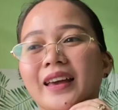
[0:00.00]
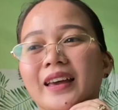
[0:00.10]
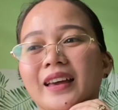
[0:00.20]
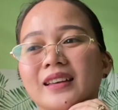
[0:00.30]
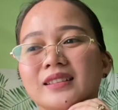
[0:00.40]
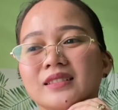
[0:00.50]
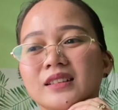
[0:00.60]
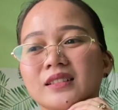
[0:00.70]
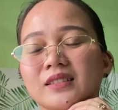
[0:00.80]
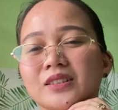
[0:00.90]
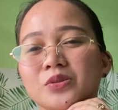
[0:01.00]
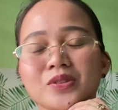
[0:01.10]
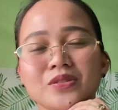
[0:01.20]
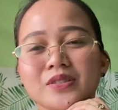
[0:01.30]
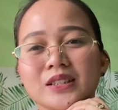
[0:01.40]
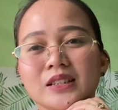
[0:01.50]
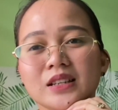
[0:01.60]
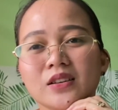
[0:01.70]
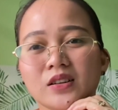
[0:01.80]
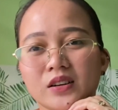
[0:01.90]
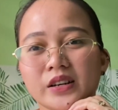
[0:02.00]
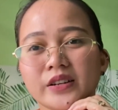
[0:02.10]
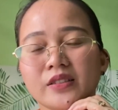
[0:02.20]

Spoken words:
And it was really hard,